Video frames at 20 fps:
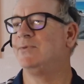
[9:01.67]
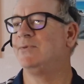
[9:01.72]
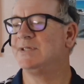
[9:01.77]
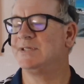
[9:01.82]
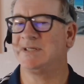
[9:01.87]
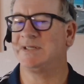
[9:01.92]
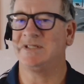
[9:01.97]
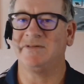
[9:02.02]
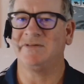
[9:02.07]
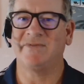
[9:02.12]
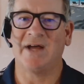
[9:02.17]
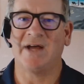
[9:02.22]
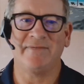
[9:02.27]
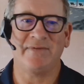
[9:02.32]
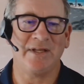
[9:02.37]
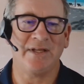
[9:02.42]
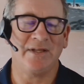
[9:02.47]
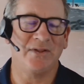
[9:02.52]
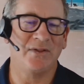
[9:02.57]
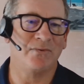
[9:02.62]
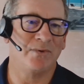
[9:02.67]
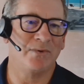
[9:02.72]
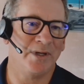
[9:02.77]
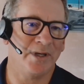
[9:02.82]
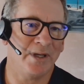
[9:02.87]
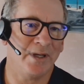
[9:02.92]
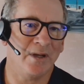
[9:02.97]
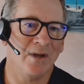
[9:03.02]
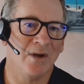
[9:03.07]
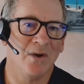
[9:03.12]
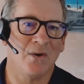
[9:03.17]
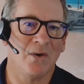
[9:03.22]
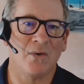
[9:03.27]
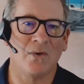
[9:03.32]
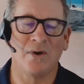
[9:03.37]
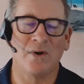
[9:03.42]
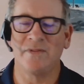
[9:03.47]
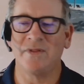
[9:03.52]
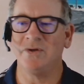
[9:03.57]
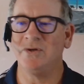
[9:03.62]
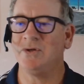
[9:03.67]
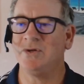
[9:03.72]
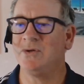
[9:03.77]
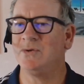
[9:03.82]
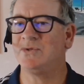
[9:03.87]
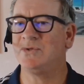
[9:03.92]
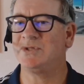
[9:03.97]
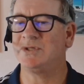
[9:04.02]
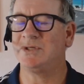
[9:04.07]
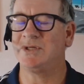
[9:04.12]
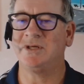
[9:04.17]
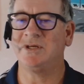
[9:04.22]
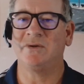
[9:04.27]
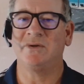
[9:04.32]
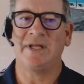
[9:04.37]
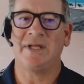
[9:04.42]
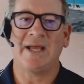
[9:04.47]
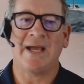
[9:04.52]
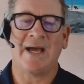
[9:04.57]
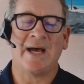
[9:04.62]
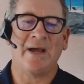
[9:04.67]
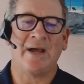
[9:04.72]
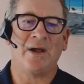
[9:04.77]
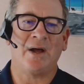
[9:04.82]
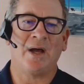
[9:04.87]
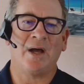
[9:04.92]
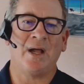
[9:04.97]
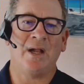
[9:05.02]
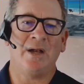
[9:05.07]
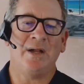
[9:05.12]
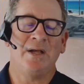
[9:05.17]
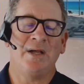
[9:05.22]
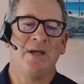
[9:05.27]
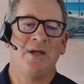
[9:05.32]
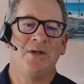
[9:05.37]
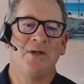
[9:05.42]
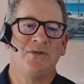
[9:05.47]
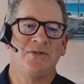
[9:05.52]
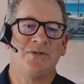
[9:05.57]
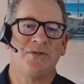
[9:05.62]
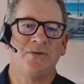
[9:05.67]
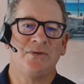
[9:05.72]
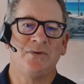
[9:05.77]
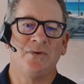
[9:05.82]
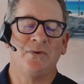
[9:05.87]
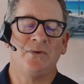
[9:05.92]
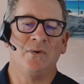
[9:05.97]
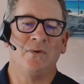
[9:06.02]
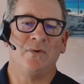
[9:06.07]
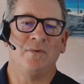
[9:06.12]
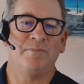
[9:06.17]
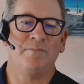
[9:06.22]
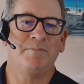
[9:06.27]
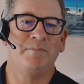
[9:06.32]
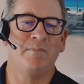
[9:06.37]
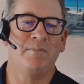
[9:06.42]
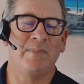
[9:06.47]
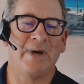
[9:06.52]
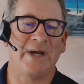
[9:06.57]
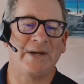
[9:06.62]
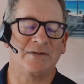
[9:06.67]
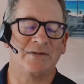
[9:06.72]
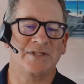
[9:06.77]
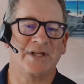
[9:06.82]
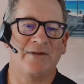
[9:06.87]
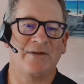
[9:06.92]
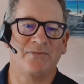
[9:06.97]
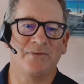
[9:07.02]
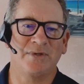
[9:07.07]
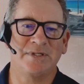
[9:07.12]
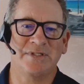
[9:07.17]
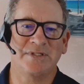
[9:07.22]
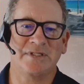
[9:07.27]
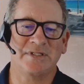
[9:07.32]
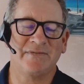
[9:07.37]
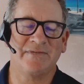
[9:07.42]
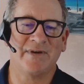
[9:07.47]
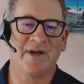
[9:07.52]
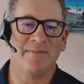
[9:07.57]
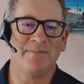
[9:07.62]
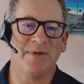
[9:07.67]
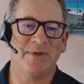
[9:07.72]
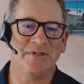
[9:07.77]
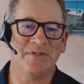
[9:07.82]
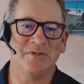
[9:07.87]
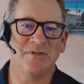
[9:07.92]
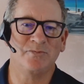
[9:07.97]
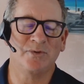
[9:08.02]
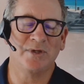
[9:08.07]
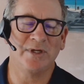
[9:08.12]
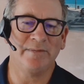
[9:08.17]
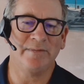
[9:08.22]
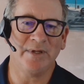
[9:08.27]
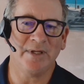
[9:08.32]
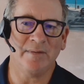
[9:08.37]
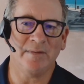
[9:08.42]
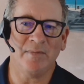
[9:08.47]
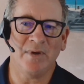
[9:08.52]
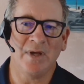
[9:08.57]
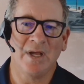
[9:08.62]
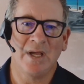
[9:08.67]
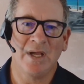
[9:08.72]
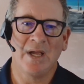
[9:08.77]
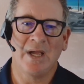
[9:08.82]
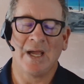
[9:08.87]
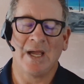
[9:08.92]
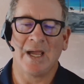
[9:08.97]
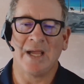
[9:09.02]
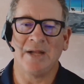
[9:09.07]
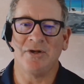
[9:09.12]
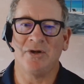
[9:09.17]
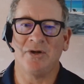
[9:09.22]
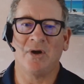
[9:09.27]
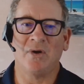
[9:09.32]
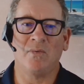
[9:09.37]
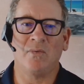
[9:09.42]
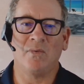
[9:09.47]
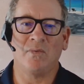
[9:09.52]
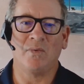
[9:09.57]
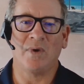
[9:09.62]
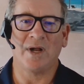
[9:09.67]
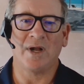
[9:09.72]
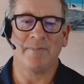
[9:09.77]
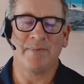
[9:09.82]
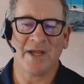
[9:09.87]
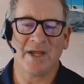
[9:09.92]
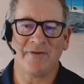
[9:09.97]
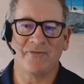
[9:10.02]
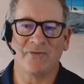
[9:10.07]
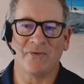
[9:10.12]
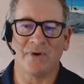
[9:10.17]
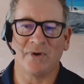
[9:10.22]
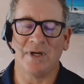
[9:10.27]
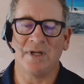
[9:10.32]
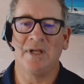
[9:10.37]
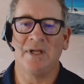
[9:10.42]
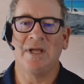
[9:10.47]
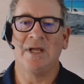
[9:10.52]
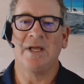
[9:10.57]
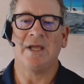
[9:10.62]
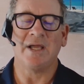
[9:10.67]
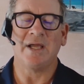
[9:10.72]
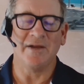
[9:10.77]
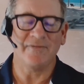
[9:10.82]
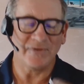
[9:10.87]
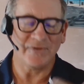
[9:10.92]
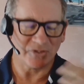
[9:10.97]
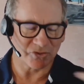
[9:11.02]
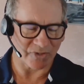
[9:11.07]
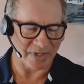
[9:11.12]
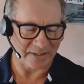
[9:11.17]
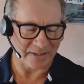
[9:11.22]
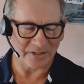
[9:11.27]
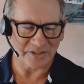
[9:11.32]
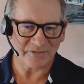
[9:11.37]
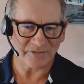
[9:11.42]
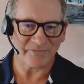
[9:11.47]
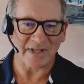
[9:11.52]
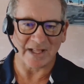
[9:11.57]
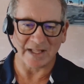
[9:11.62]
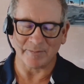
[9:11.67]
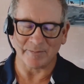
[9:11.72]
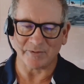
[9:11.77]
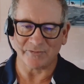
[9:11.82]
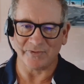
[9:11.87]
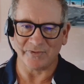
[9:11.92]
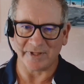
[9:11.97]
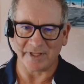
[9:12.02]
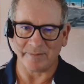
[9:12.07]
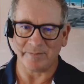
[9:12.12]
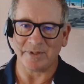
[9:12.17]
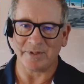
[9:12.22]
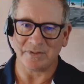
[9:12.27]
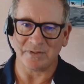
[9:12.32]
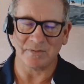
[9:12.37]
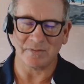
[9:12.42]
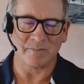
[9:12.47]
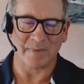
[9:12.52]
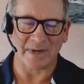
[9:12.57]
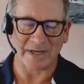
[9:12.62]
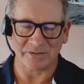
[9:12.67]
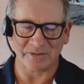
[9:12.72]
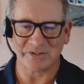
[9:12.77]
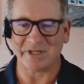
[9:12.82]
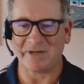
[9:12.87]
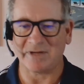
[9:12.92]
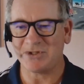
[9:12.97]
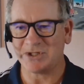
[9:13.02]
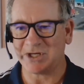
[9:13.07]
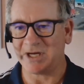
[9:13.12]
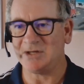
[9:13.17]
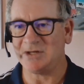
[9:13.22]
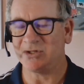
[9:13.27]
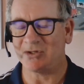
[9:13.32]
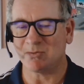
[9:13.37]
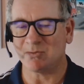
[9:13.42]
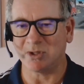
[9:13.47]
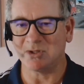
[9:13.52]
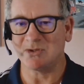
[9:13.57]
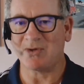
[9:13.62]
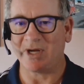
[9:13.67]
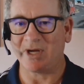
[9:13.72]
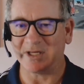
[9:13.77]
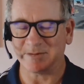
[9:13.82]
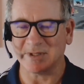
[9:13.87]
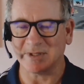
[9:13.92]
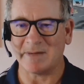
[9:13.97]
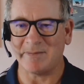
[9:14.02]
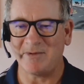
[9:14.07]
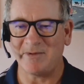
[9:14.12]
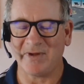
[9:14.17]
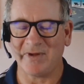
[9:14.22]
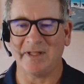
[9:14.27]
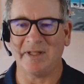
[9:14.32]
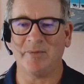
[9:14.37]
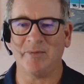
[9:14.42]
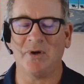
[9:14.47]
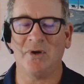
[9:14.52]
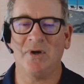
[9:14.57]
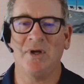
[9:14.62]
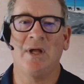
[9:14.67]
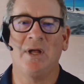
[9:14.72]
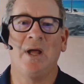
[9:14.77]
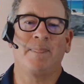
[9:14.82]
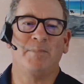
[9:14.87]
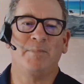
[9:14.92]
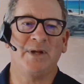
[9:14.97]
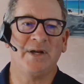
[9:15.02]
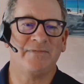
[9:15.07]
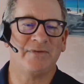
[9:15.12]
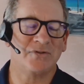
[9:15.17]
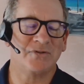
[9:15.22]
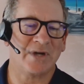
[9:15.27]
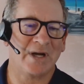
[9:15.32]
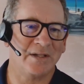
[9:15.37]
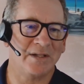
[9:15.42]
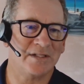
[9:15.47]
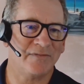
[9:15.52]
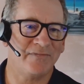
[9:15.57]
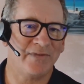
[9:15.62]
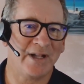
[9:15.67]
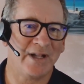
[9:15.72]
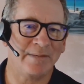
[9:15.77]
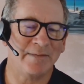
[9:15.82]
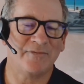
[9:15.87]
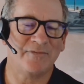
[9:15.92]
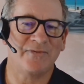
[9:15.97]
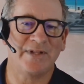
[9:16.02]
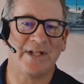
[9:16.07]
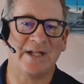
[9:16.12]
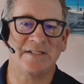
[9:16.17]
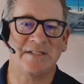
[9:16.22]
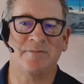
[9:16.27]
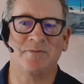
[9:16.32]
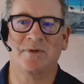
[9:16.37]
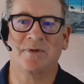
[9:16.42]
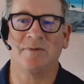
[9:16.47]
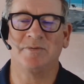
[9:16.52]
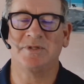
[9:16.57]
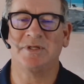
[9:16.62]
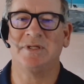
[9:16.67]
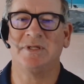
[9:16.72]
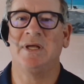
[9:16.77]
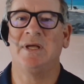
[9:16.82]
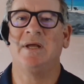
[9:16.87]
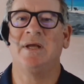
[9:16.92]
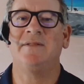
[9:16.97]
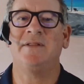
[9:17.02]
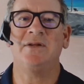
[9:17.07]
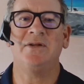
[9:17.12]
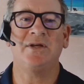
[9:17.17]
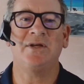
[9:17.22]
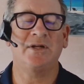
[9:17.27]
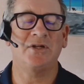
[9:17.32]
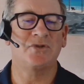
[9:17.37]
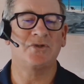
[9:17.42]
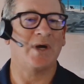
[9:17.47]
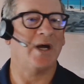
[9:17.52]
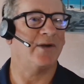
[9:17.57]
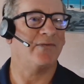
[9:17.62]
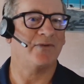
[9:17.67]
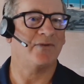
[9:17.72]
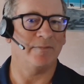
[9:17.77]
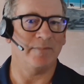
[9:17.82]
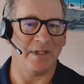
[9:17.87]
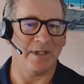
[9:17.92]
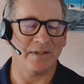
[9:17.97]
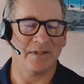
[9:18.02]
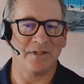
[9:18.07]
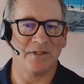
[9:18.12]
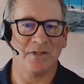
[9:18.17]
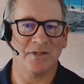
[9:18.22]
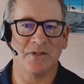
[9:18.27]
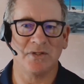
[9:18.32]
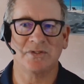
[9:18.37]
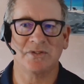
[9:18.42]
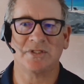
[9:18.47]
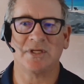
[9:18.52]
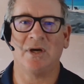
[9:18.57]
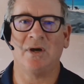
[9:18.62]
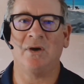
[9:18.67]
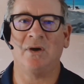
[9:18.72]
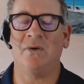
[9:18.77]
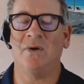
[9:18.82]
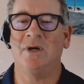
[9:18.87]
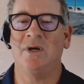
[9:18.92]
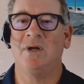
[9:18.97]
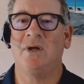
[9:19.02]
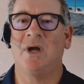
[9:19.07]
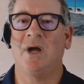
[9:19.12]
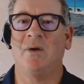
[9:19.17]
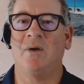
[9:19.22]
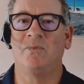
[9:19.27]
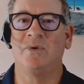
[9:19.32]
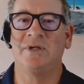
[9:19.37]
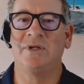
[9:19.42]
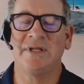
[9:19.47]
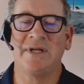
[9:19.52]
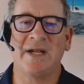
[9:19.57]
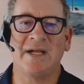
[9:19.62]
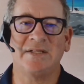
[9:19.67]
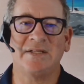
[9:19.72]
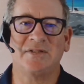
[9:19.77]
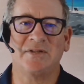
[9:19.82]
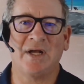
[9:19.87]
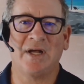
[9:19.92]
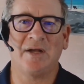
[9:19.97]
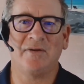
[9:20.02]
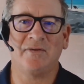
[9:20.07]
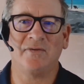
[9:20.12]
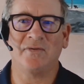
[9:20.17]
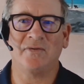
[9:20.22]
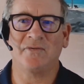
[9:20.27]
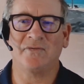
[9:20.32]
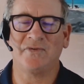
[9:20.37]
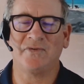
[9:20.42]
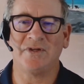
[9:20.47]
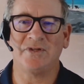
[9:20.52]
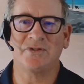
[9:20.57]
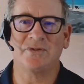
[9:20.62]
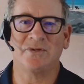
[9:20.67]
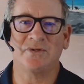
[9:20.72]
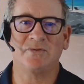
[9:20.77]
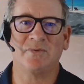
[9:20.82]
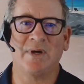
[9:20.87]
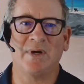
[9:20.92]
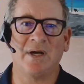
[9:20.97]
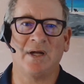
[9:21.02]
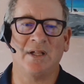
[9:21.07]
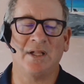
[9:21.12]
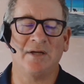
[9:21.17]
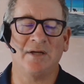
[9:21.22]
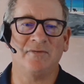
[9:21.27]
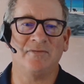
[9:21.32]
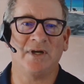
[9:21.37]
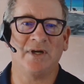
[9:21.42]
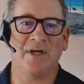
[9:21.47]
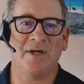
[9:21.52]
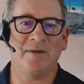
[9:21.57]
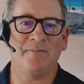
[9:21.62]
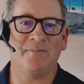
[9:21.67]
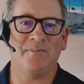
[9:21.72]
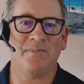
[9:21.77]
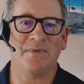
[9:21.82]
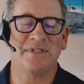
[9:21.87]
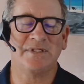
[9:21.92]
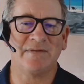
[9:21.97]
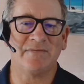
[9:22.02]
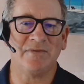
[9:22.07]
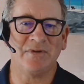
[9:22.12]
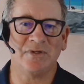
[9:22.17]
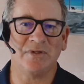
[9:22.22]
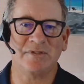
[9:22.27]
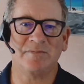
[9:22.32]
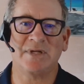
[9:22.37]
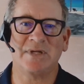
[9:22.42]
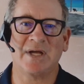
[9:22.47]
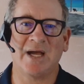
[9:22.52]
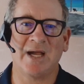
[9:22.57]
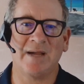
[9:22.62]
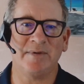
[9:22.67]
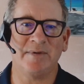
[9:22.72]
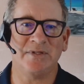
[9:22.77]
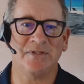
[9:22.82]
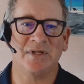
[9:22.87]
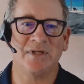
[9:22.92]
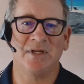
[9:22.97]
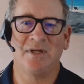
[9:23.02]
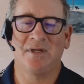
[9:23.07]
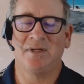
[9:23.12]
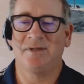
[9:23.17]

365 E3 or the new security add-on to Microsoft 365 Business Premium, and you don't want to pay for it. If a trial is available for them, and Microsoft changes where trials become available, but if a trial is available for that subscription, then you get to try it for a month. So a really nice feature as well of saving you some time is